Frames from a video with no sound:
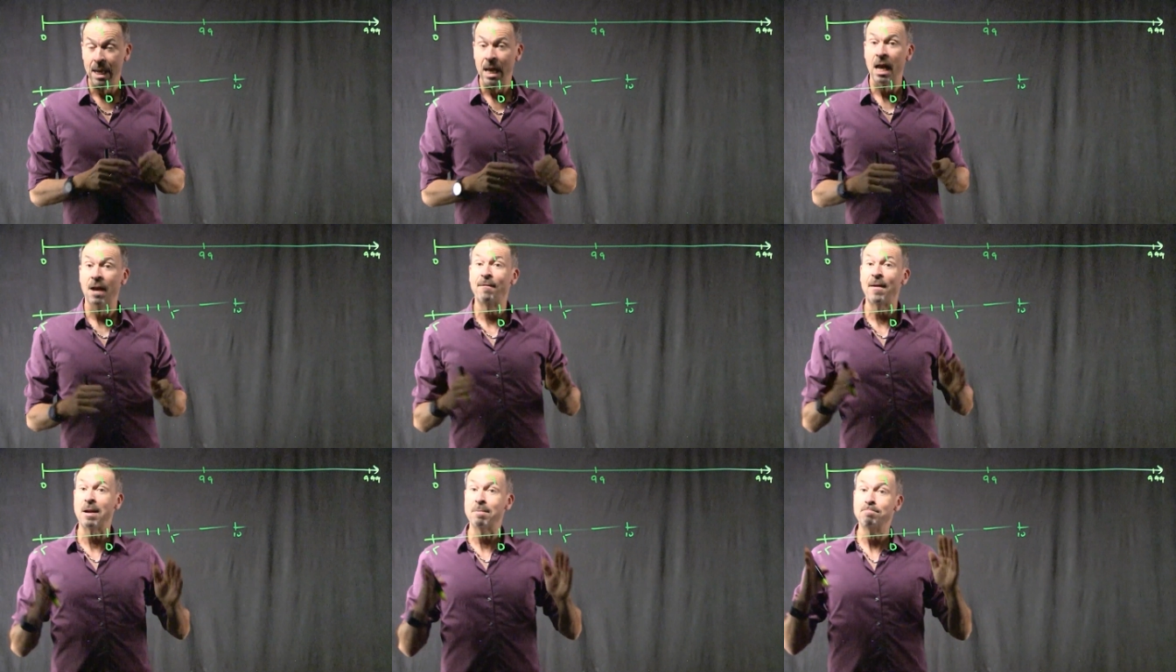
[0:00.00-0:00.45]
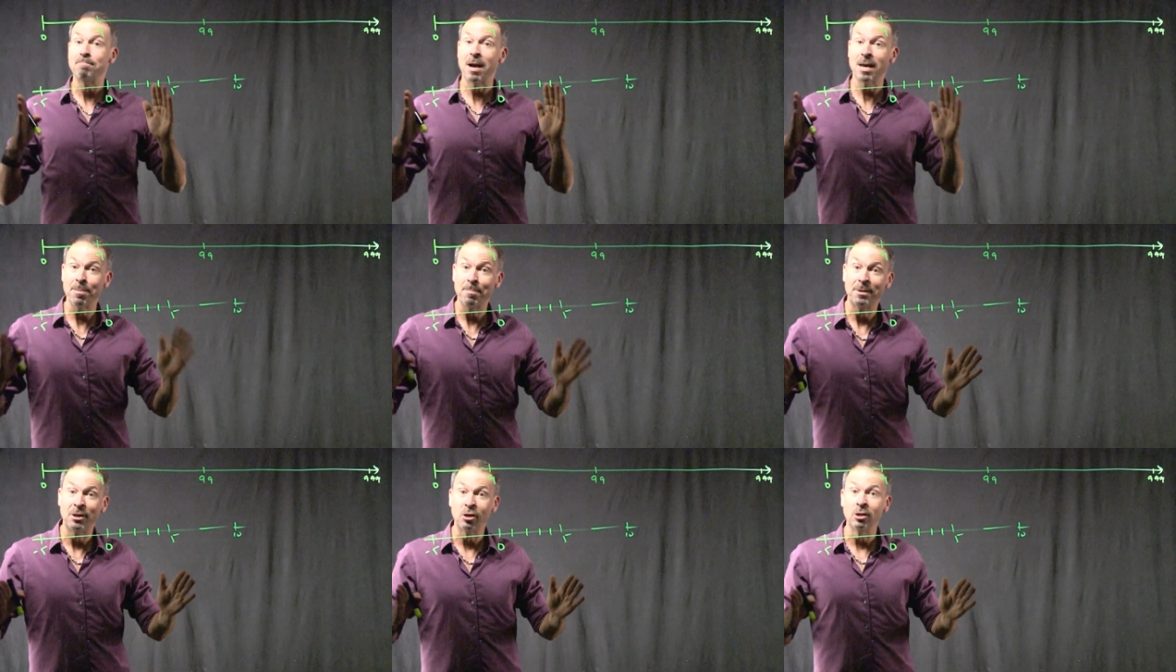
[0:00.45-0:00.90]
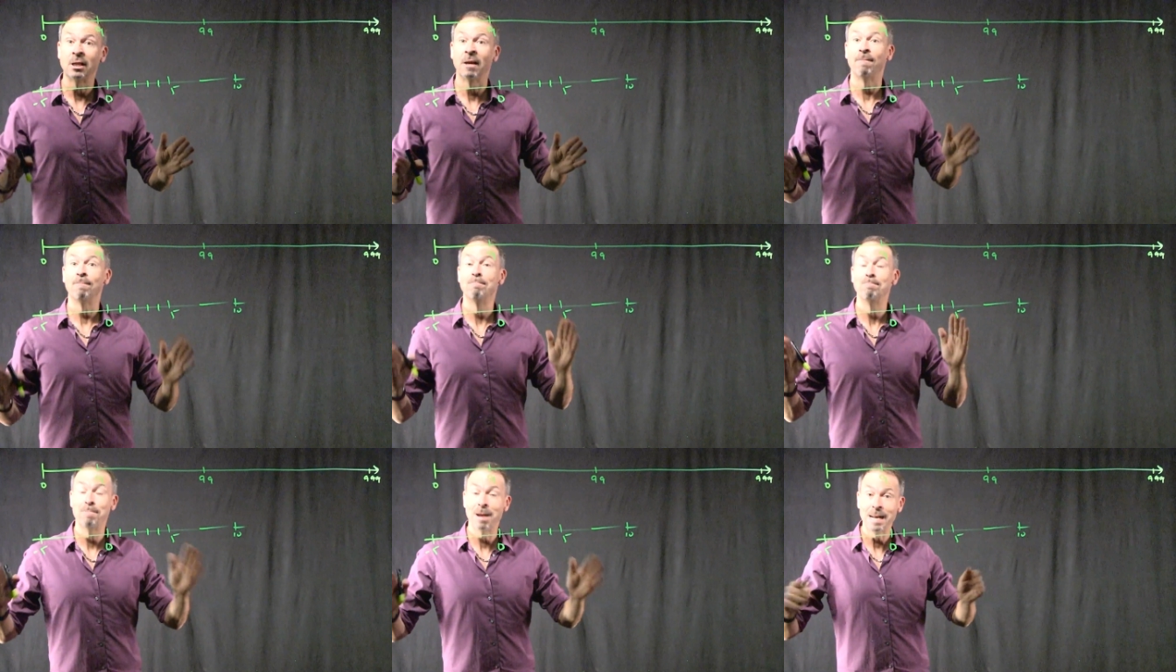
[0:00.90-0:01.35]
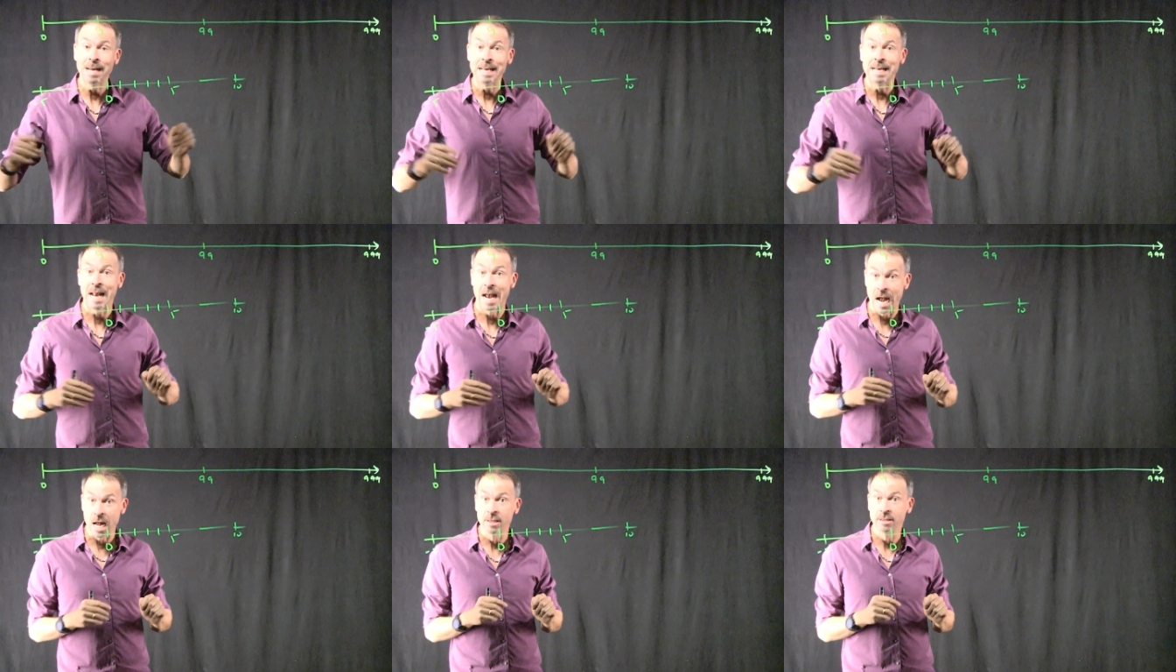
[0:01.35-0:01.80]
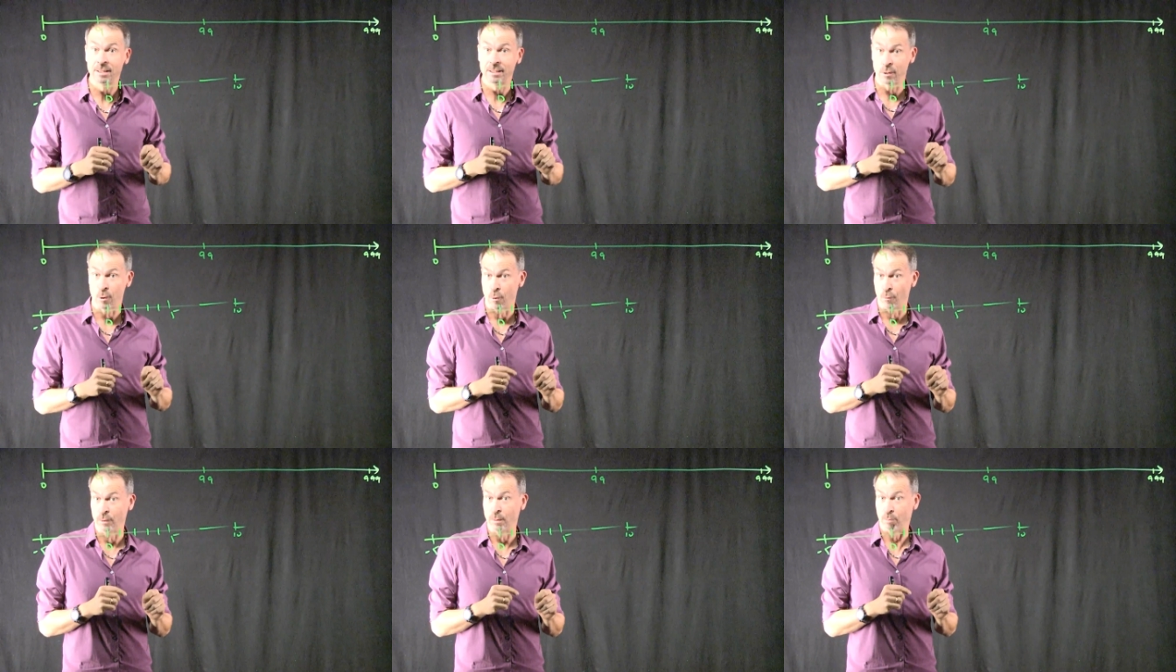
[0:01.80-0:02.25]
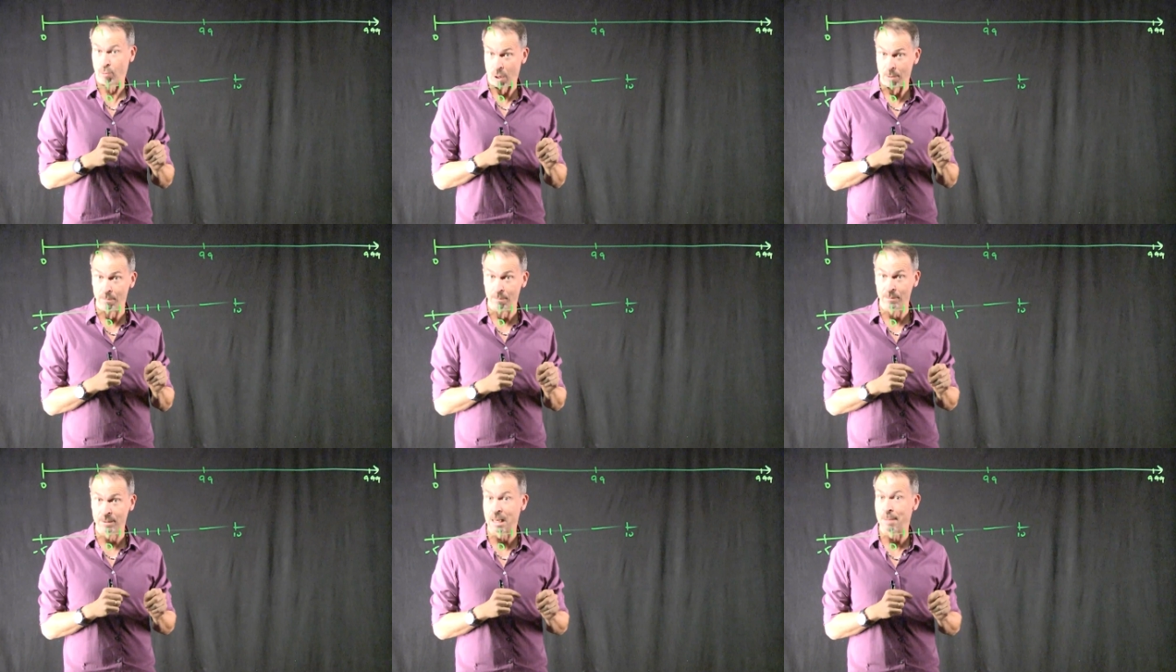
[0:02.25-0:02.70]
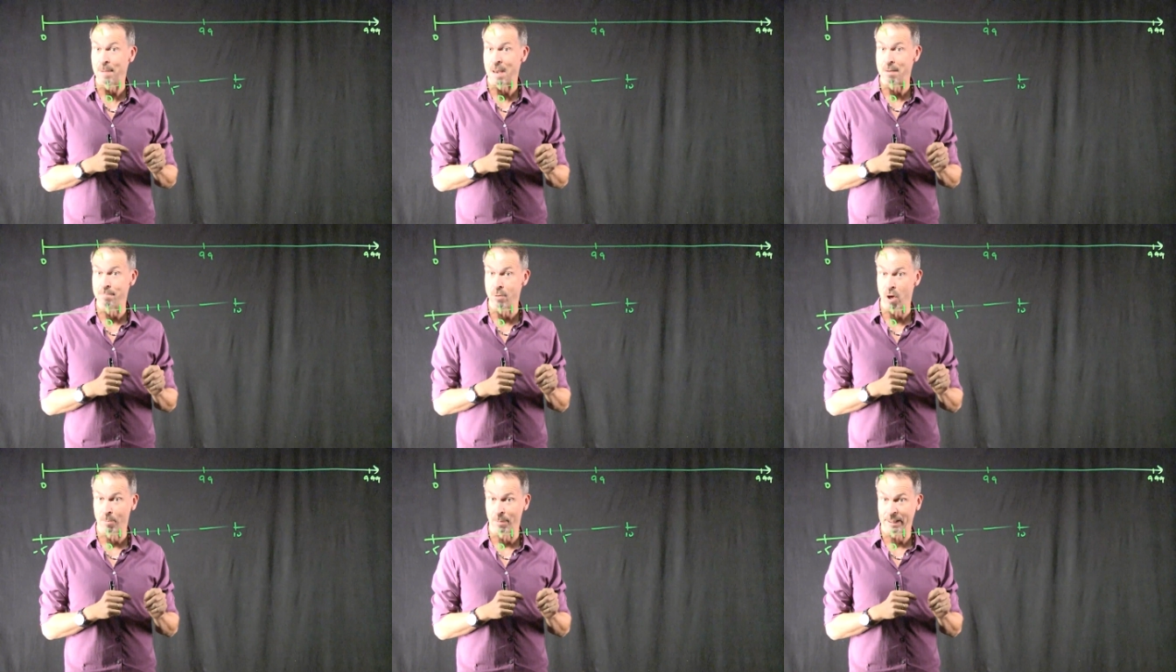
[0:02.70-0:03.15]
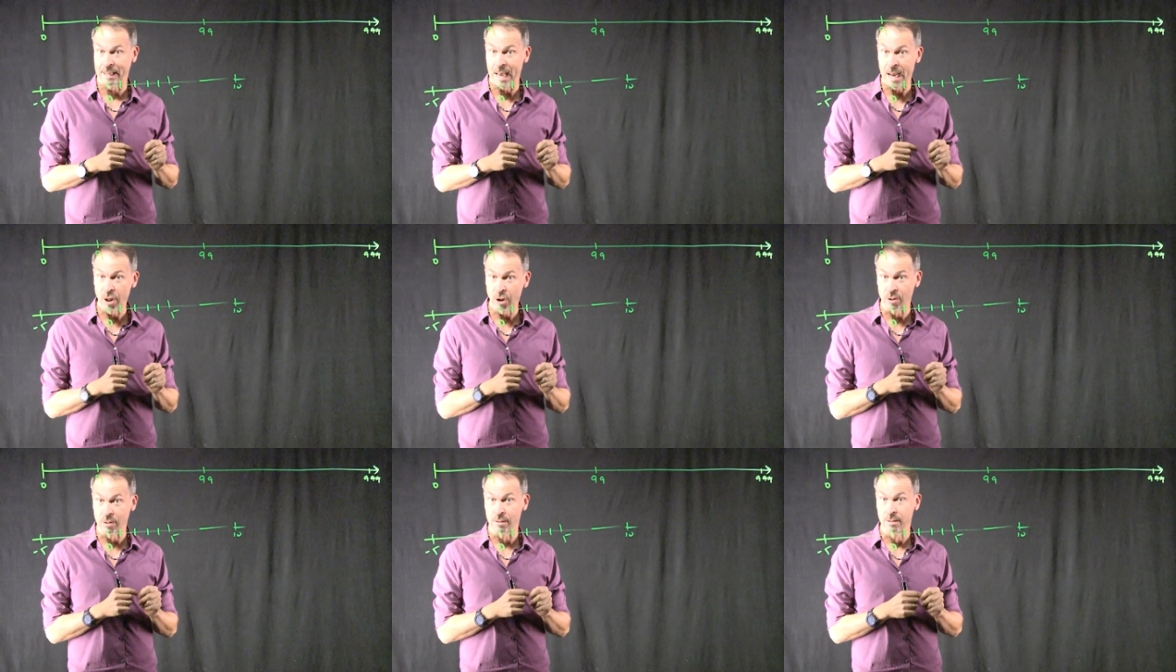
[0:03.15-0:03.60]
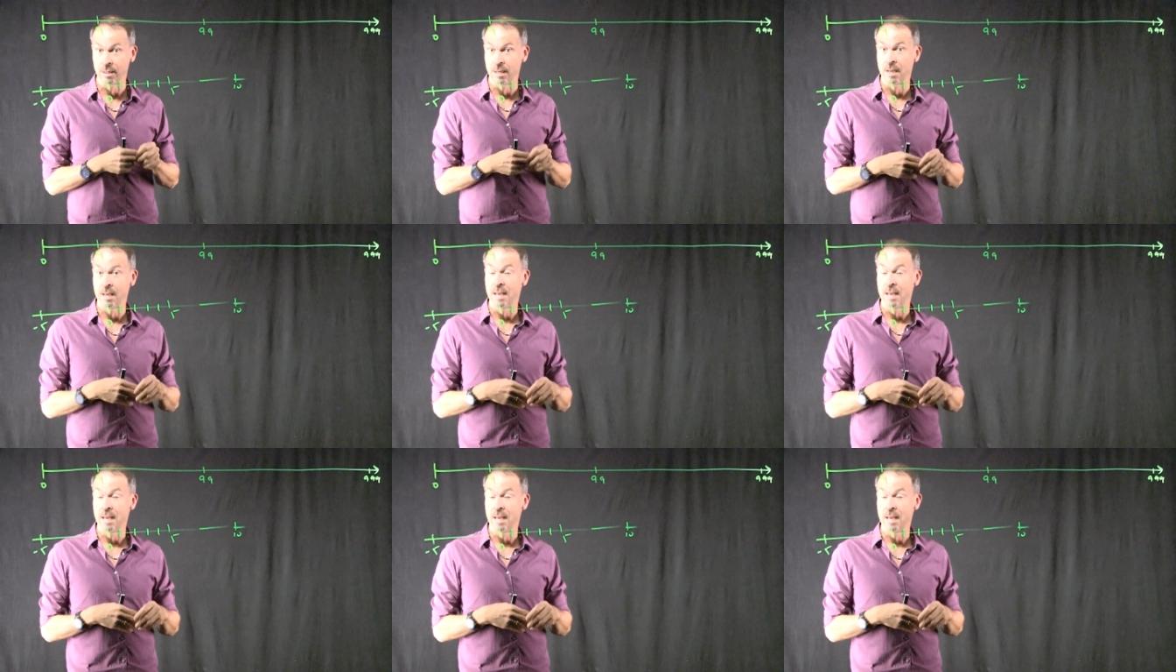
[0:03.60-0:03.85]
In fact, mathematicians have many unsolved problems about multiplication,